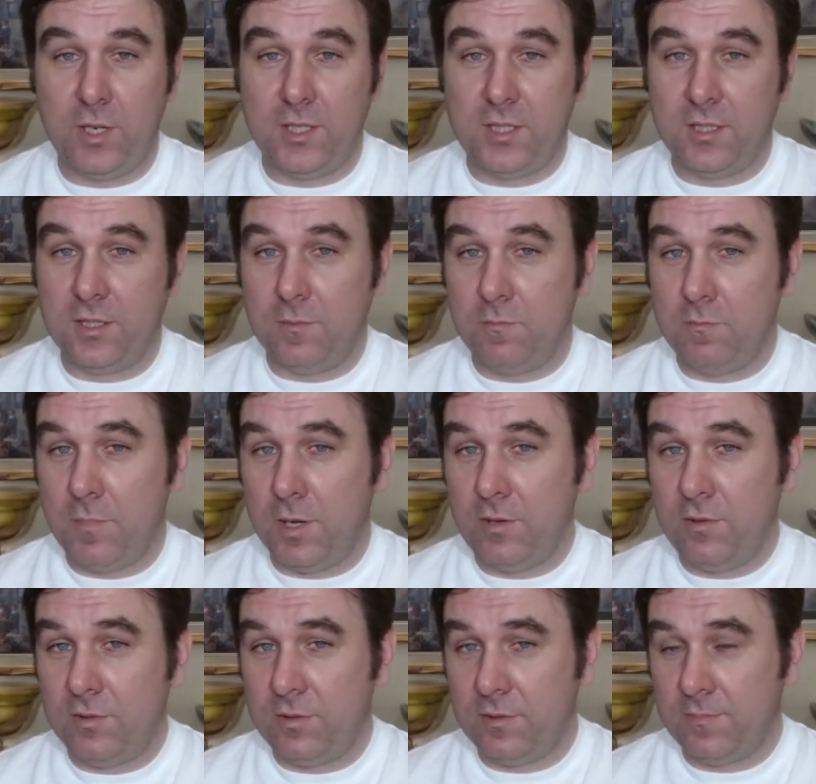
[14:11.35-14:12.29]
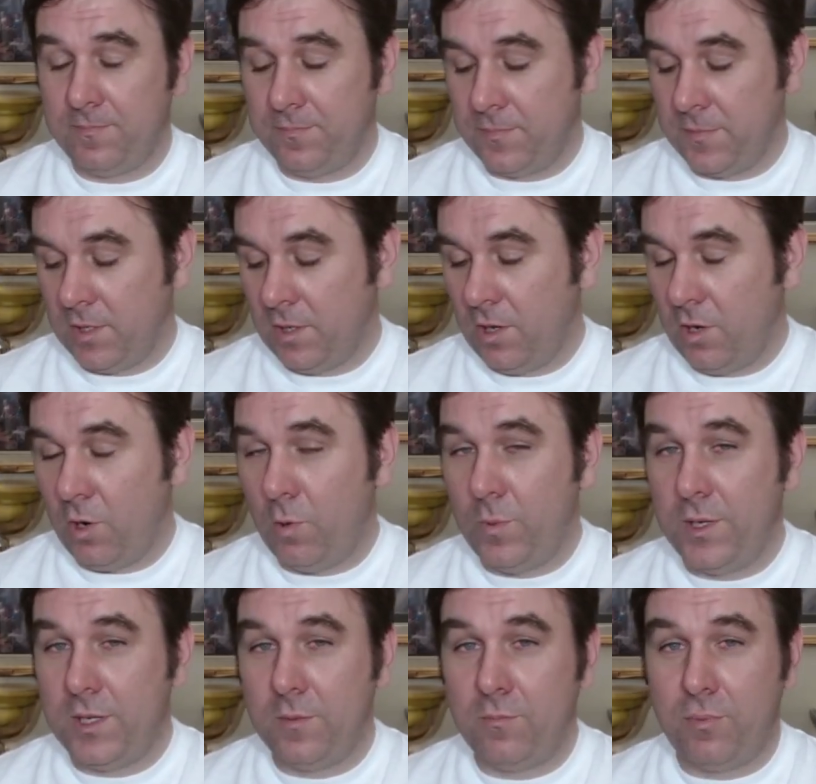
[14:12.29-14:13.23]
brighten them both,
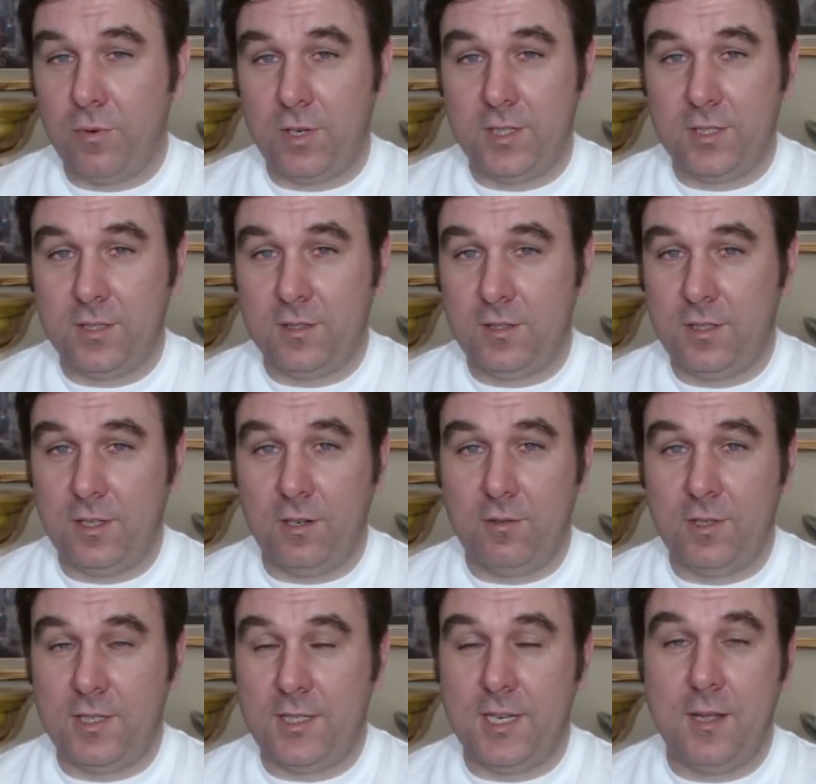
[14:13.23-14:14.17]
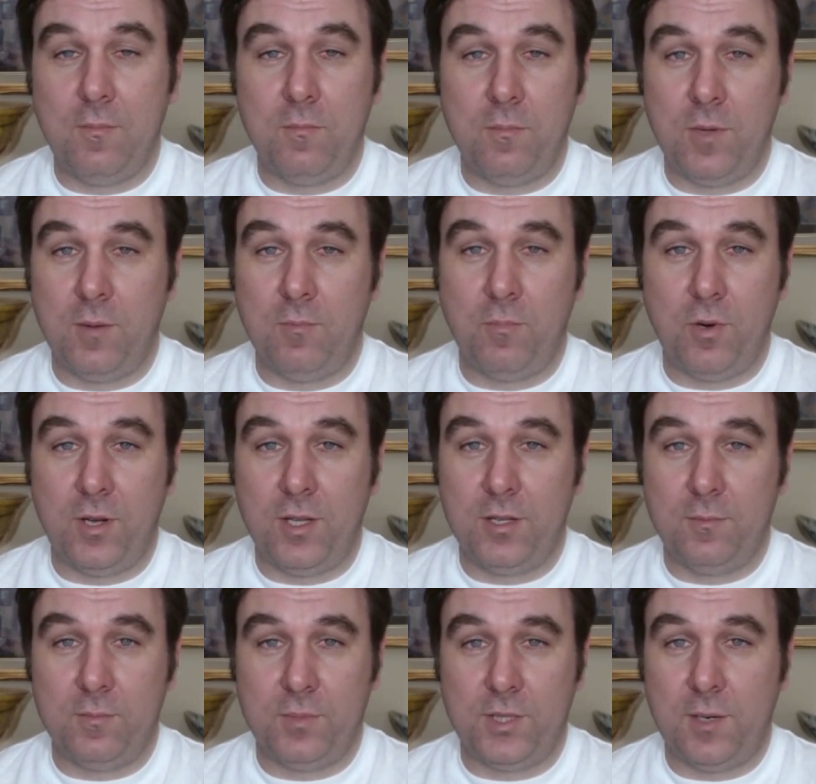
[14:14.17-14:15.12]
or we could brighten, you know, dim and
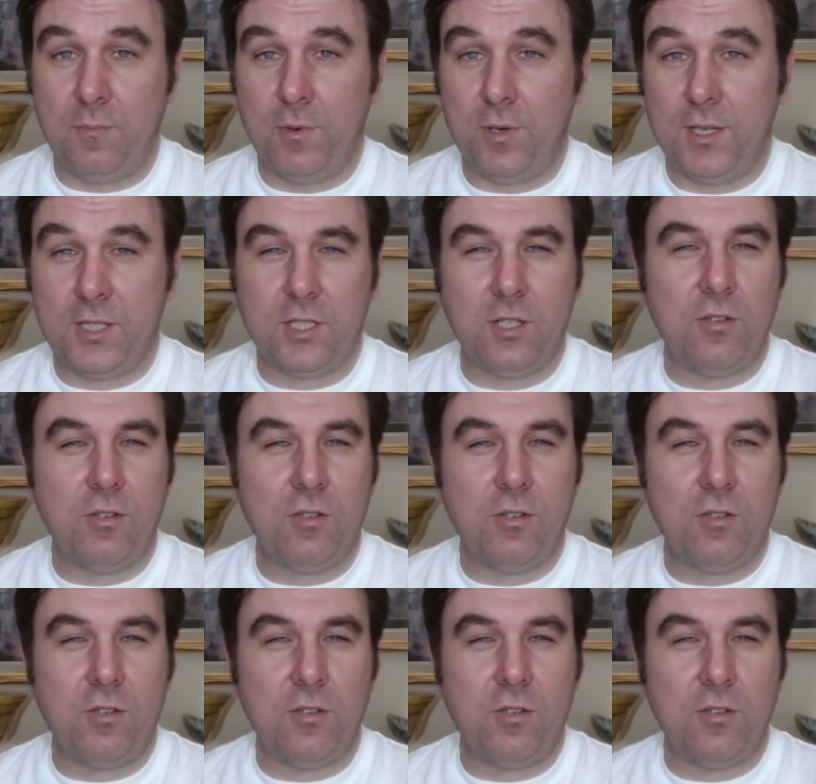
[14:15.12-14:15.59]
brighten them separately.